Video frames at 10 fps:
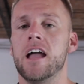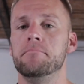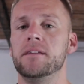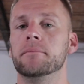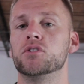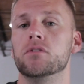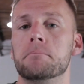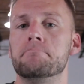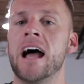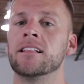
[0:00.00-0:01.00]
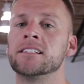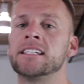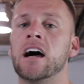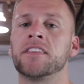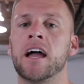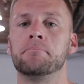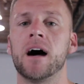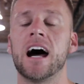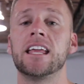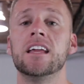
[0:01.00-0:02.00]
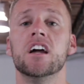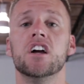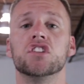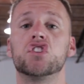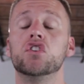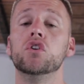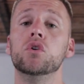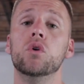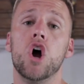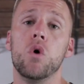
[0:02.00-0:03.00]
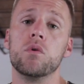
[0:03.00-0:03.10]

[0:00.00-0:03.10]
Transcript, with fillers: and be able to balance out that body Two,